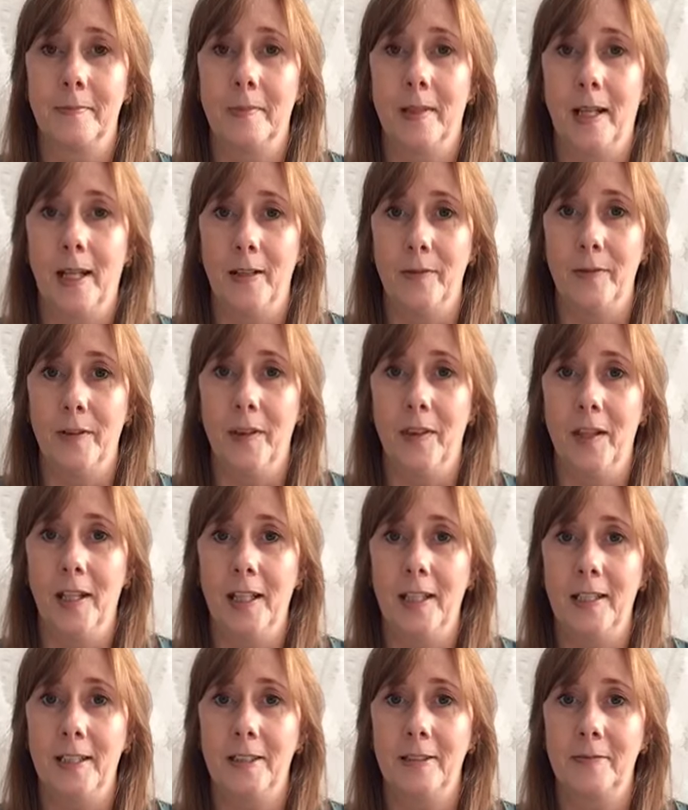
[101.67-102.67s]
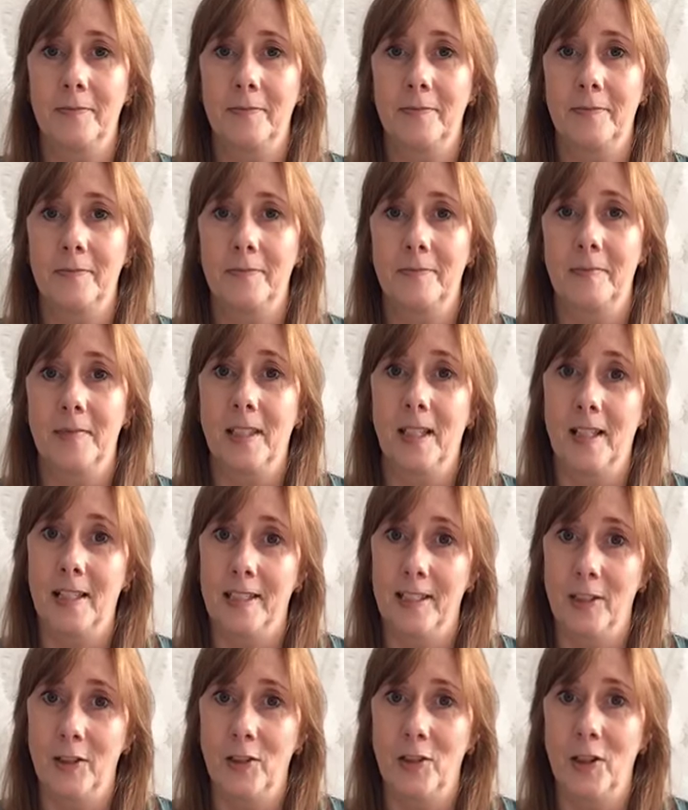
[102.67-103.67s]
Have a think. I
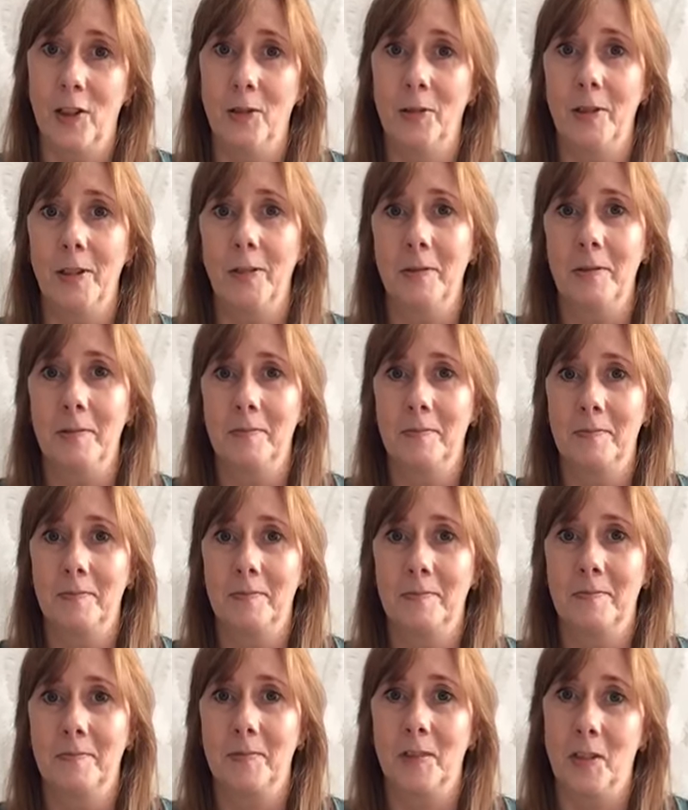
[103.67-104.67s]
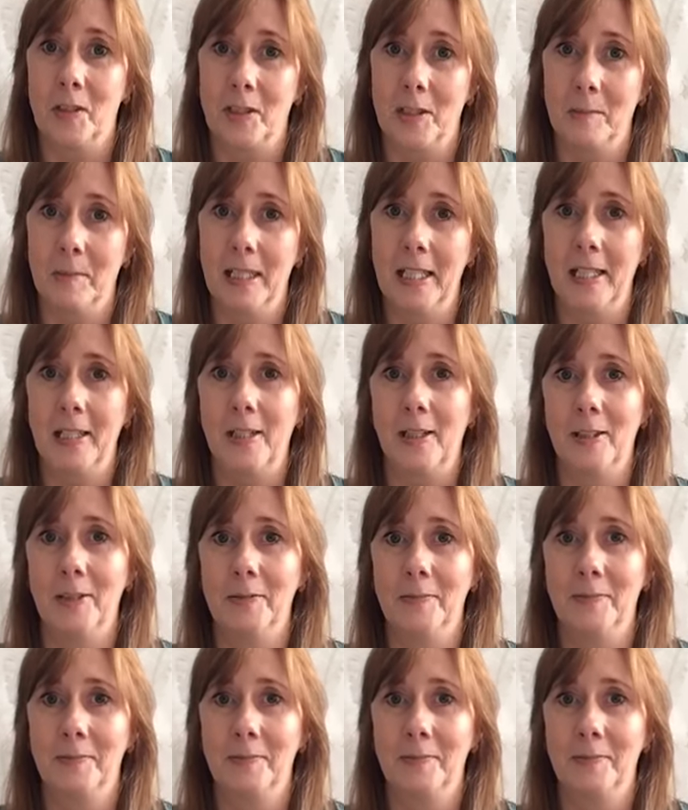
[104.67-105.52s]
did show you just a minute ago.